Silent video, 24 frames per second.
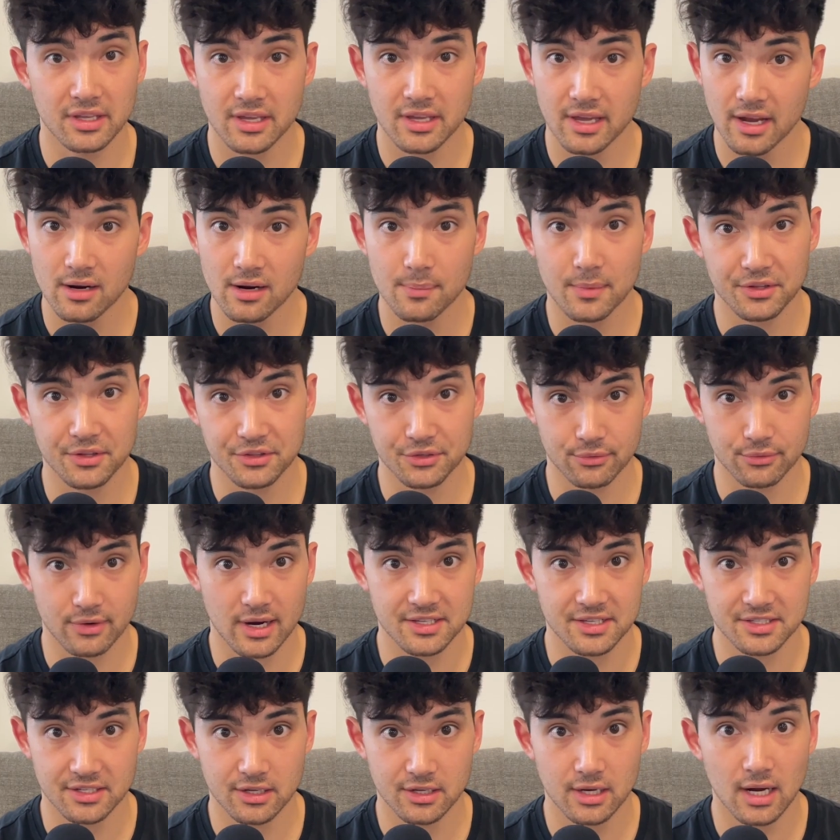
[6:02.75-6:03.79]
care about the
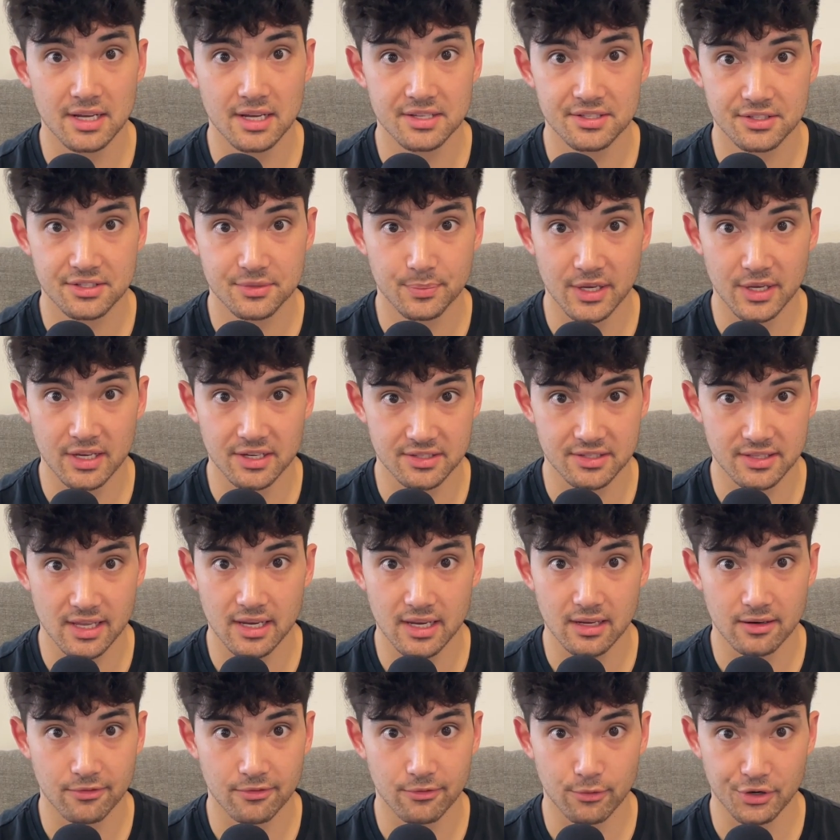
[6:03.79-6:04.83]
rising costs because they
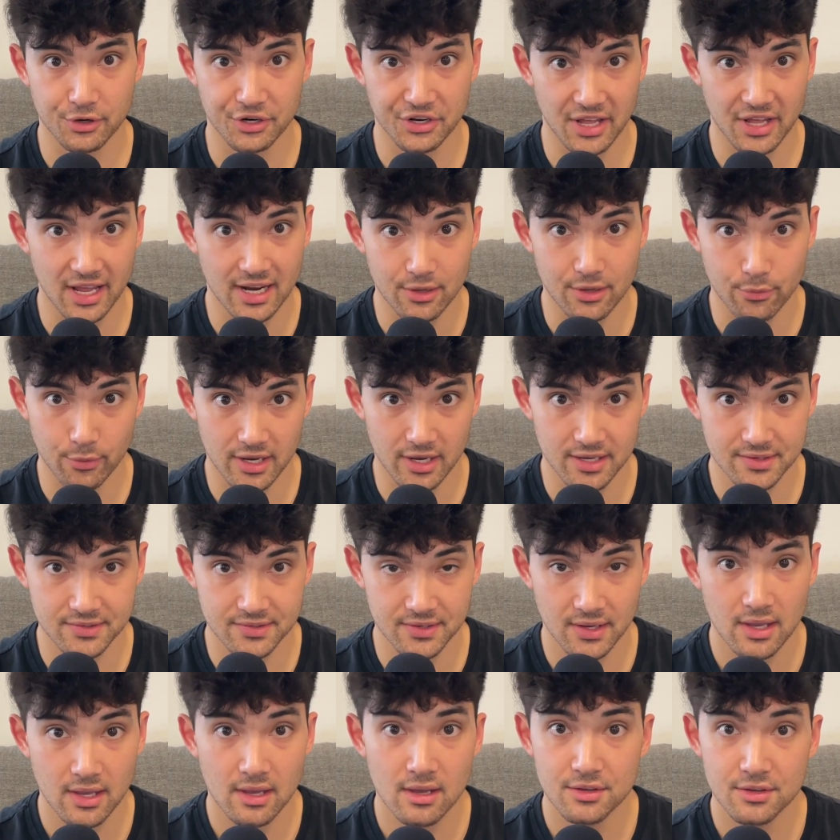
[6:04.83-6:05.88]
can afford it anyways.
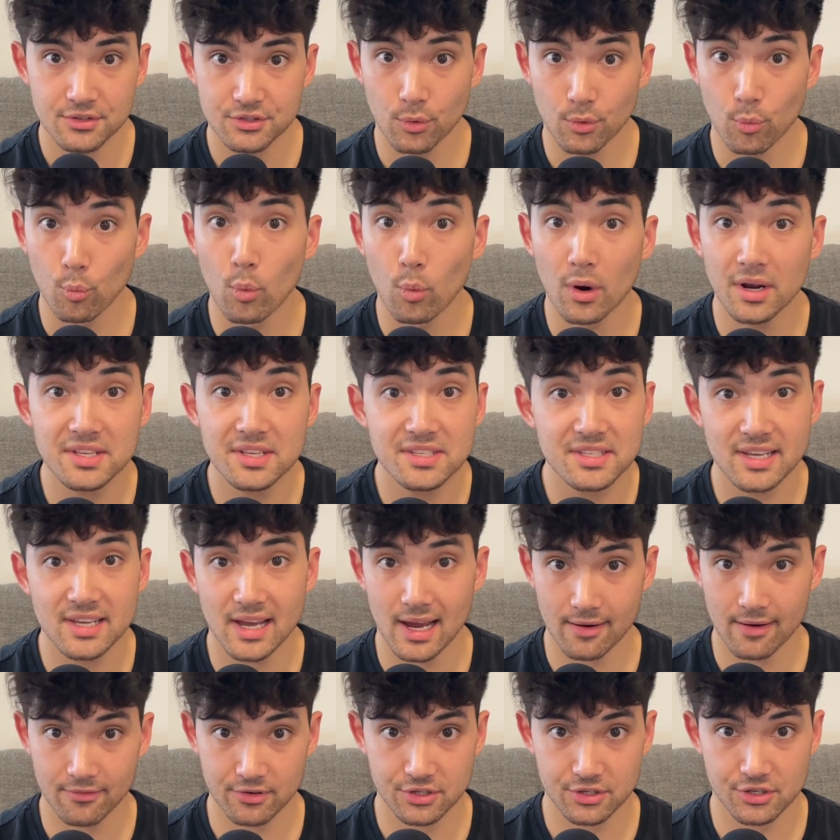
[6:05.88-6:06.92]
So what is the
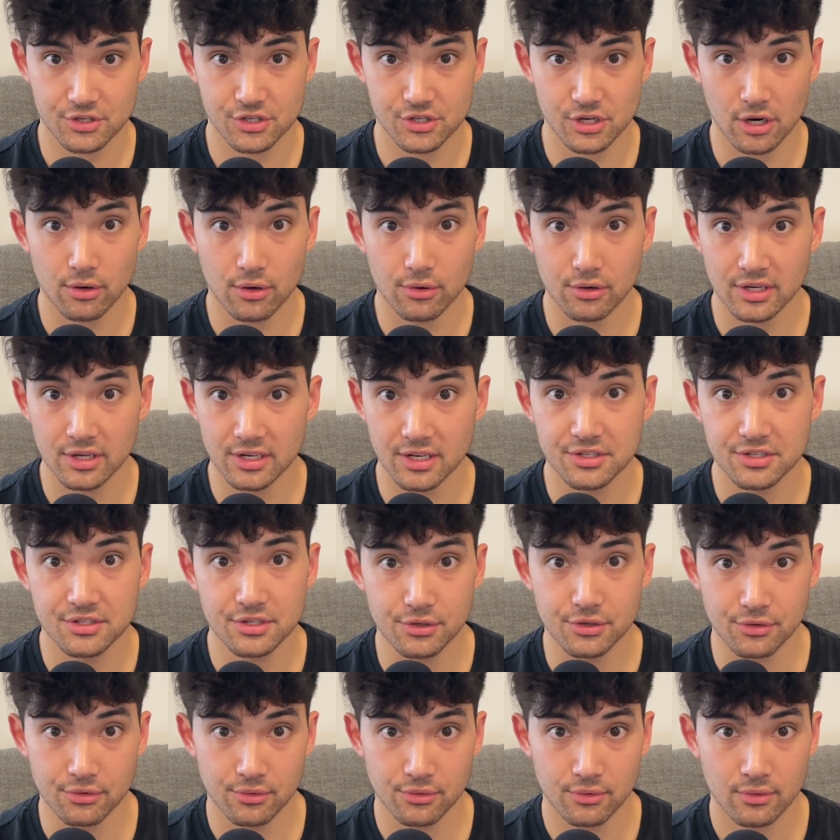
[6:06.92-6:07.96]
average Joe going to
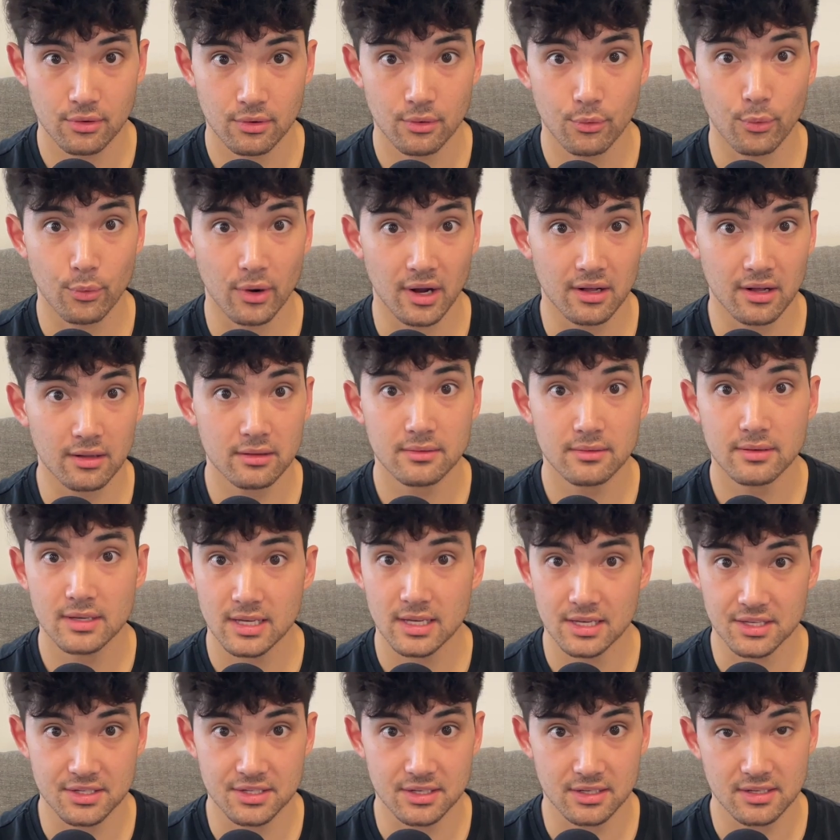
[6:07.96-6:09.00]
do? Well,
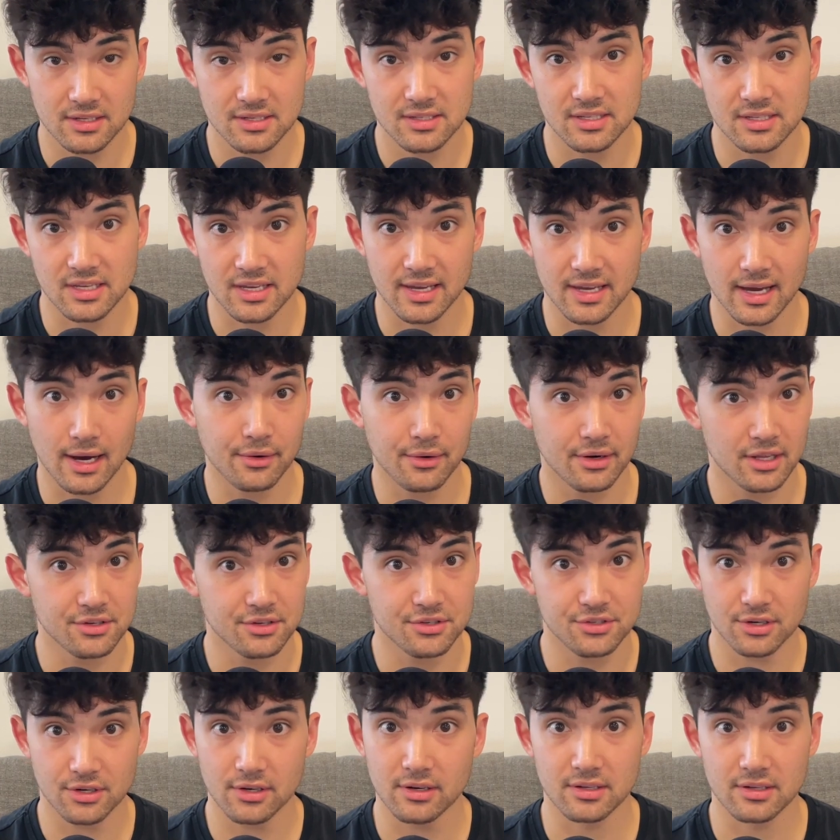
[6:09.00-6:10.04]
he's going to seek out
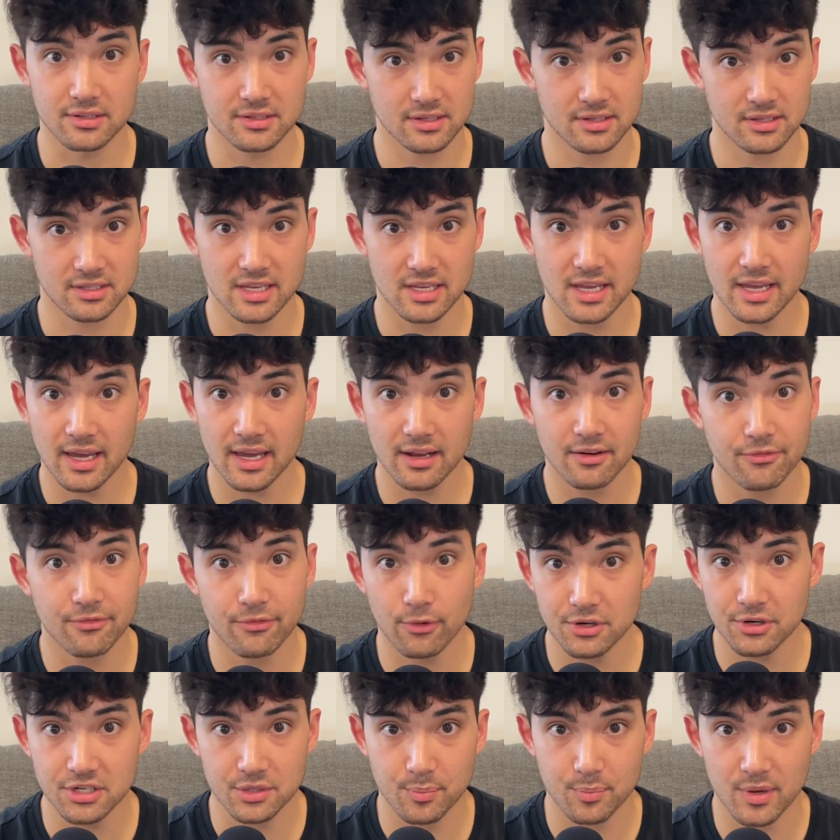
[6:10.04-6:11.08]
insurance because he can't
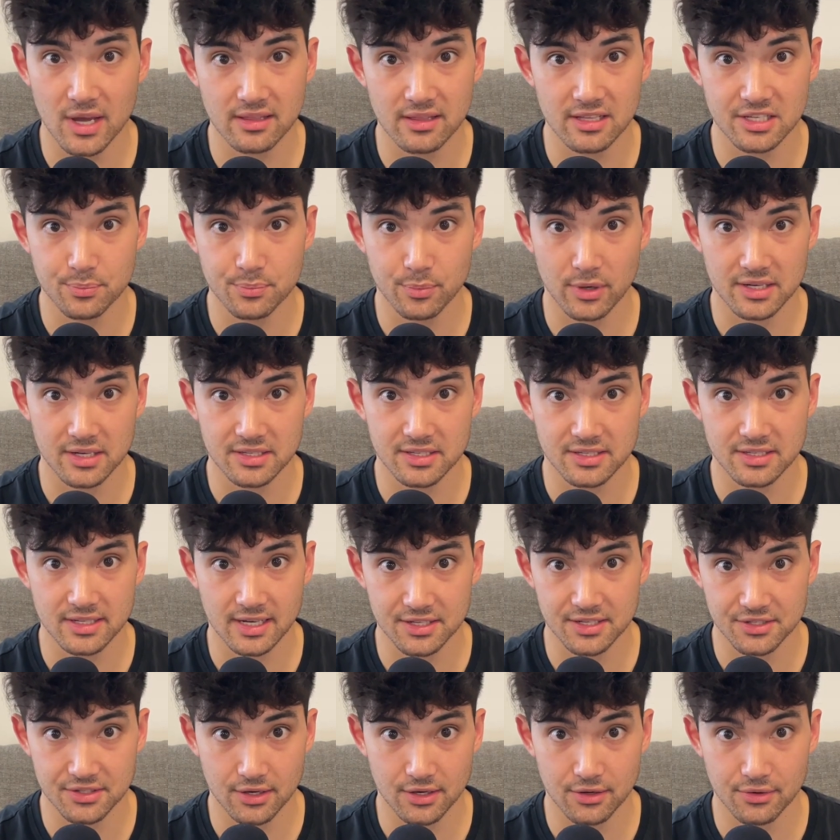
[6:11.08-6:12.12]
afford to pay these prices on
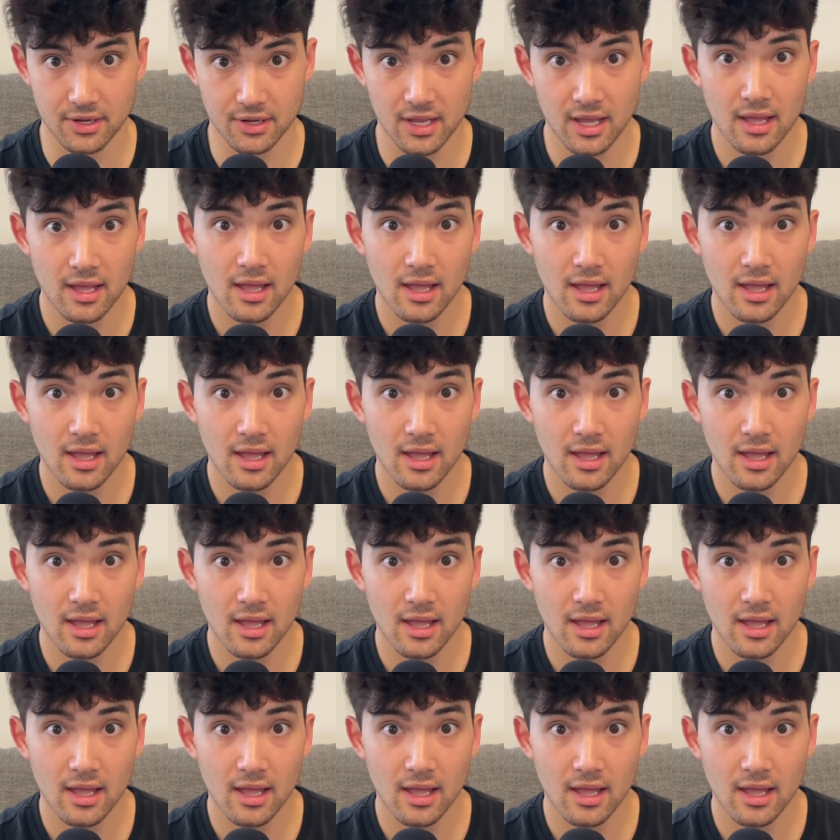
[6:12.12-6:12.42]
his own.